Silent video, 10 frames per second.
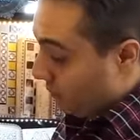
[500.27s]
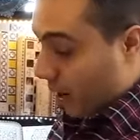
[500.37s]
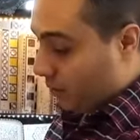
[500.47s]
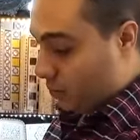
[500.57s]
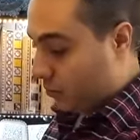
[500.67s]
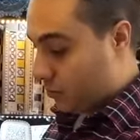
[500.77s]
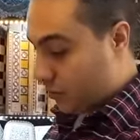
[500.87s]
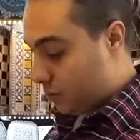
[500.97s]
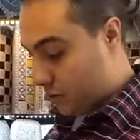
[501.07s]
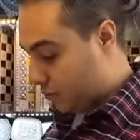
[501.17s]
I don't
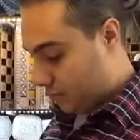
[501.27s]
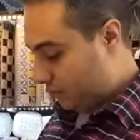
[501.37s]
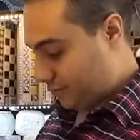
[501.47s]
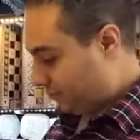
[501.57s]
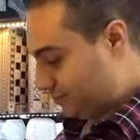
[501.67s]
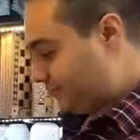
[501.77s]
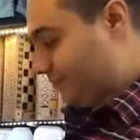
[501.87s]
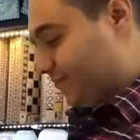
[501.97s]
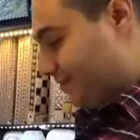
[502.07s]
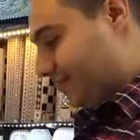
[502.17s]
know,
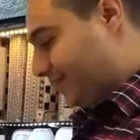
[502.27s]
no.